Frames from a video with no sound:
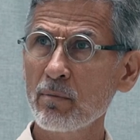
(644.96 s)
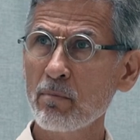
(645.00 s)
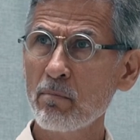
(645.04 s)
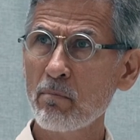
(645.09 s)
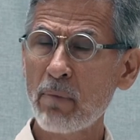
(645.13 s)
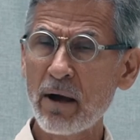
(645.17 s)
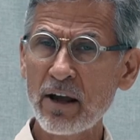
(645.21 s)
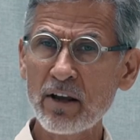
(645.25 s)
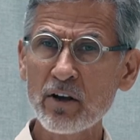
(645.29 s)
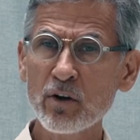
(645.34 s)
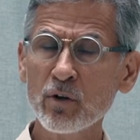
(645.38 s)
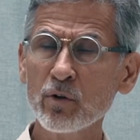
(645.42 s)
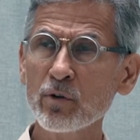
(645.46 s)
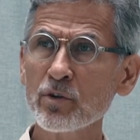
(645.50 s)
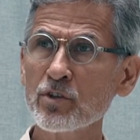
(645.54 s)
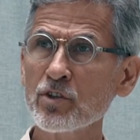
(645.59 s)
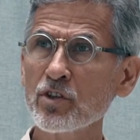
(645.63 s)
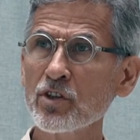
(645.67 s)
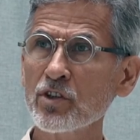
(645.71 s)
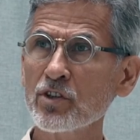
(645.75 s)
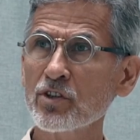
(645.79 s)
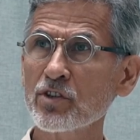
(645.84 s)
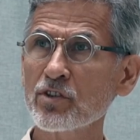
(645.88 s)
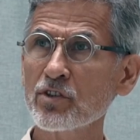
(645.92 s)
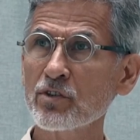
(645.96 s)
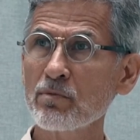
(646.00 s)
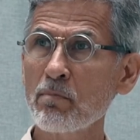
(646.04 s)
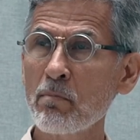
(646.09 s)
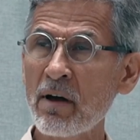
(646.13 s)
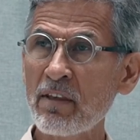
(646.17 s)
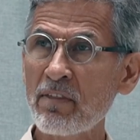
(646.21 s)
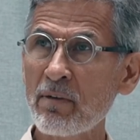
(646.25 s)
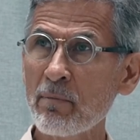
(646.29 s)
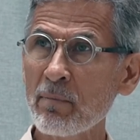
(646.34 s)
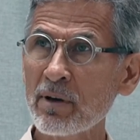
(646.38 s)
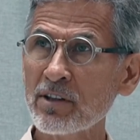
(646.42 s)
biologists,
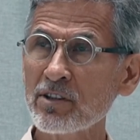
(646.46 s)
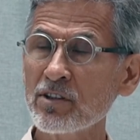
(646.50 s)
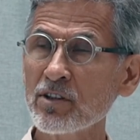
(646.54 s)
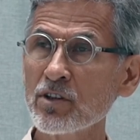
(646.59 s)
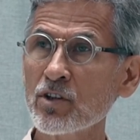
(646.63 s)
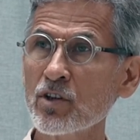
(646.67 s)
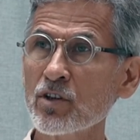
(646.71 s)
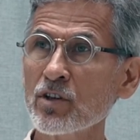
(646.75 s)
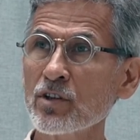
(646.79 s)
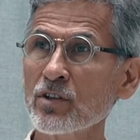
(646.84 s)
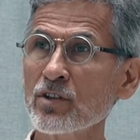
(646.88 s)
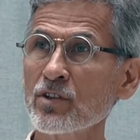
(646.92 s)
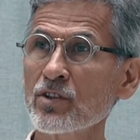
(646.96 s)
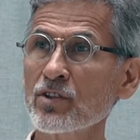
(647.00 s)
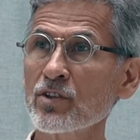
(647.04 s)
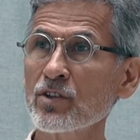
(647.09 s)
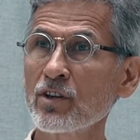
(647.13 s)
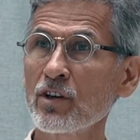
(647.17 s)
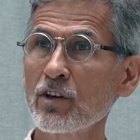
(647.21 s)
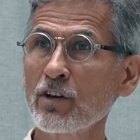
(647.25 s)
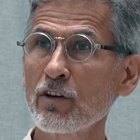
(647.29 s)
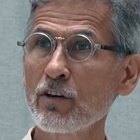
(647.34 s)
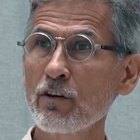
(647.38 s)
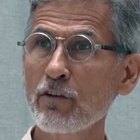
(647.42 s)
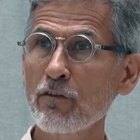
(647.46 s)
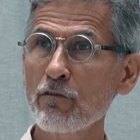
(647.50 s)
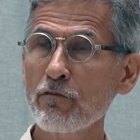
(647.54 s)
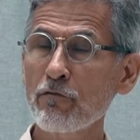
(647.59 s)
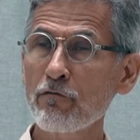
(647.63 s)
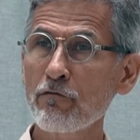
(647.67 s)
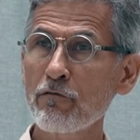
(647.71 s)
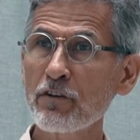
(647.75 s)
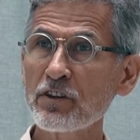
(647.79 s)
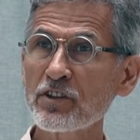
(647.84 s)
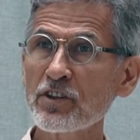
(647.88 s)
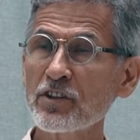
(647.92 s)
mathematicians,
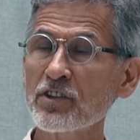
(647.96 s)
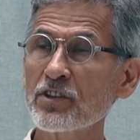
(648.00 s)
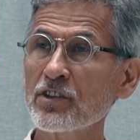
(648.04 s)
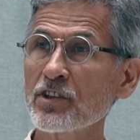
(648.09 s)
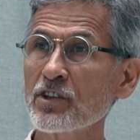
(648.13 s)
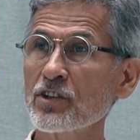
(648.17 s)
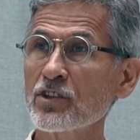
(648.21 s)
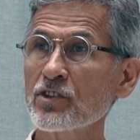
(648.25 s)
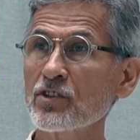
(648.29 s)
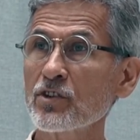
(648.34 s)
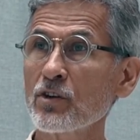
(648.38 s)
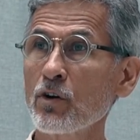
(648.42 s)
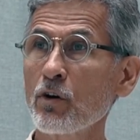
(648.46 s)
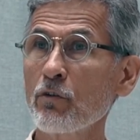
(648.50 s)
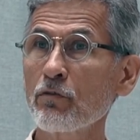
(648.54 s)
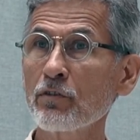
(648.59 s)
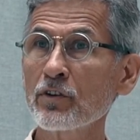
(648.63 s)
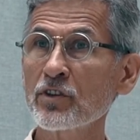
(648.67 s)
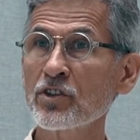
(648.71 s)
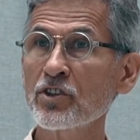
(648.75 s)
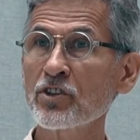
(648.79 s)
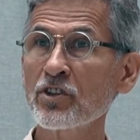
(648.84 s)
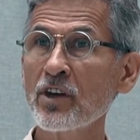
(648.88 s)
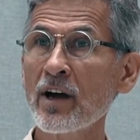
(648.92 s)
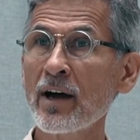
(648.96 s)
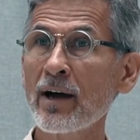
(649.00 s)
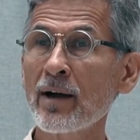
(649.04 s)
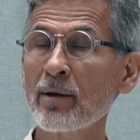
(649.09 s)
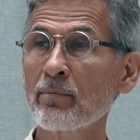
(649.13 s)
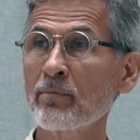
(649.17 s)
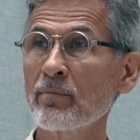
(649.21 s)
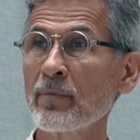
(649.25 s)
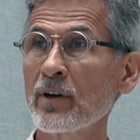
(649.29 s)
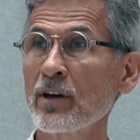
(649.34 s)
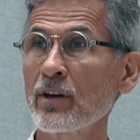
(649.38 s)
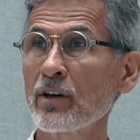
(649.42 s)
physicists of its
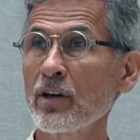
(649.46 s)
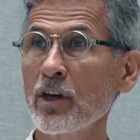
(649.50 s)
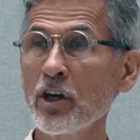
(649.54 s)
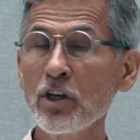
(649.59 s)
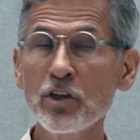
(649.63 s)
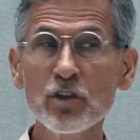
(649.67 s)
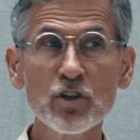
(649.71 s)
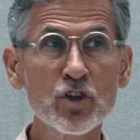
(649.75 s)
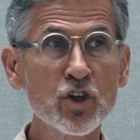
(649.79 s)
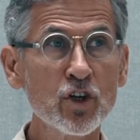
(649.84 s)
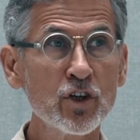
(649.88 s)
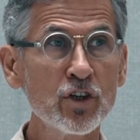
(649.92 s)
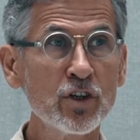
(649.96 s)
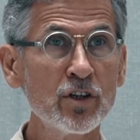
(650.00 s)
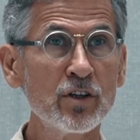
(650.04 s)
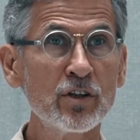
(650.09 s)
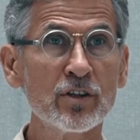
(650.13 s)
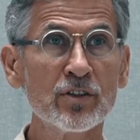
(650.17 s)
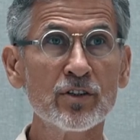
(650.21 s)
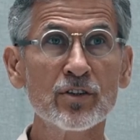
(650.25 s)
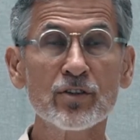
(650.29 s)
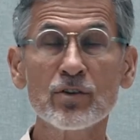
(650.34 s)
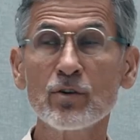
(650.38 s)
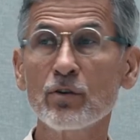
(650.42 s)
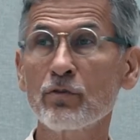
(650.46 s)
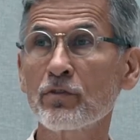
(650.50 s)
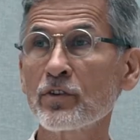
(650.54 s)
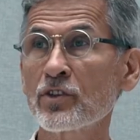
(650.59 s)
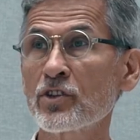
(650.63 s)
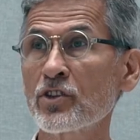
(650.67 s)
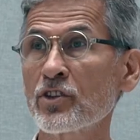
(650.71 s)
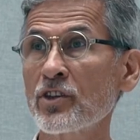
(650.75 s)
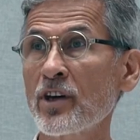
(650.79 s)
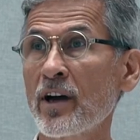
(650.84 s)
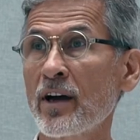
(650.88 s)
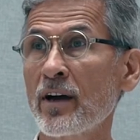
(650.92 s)
time, engineers of
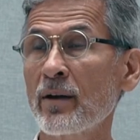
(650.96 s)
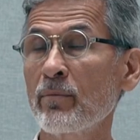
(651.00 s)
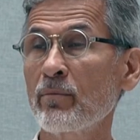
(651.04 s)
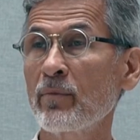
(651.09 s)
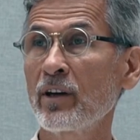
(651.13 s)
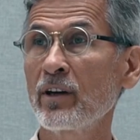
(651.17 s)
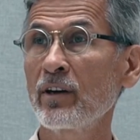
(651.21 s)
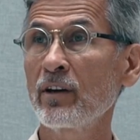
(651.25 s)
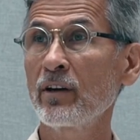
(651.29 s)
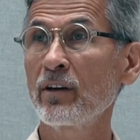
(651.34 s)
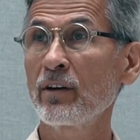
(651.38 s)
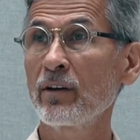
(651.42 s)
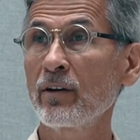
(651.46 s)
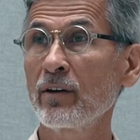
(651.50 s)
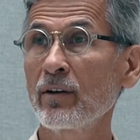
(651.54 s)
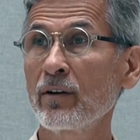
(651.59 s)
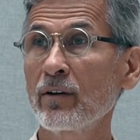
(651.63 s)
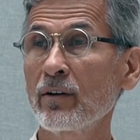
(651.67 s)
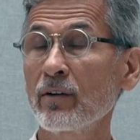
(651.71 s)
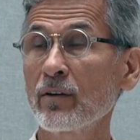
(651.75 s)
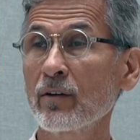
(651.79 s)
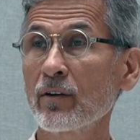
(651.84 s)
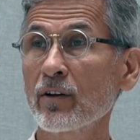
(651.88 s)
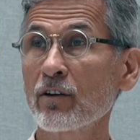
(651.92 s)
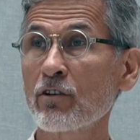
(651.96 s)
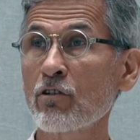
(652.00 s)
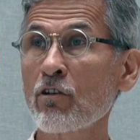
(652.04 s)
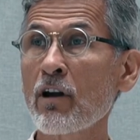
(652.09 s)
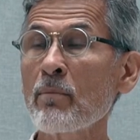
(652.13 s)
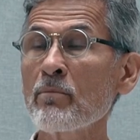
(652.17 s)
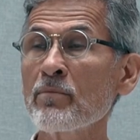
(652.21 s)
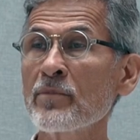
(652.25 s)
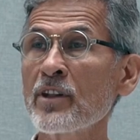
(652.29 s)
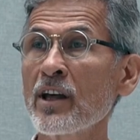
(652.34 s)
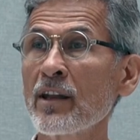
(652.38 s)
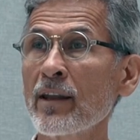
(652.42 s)
its time,
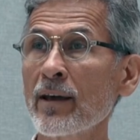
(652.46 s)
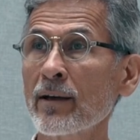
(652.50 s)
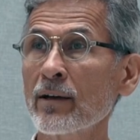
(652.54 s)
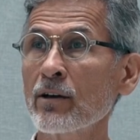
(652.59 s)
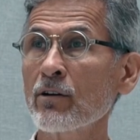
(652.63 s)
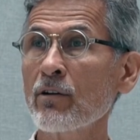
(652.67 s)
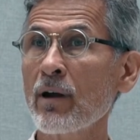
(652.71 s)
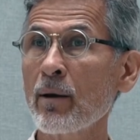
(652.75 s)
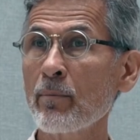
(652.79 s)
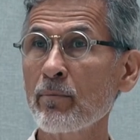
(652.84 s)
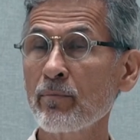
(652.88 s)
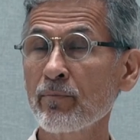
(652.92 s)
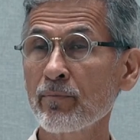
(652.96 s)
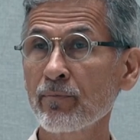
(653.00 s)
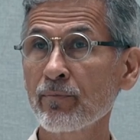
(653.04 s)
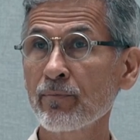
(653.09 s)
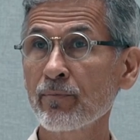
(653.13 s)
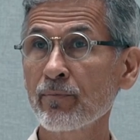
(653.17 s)
creme de la creme.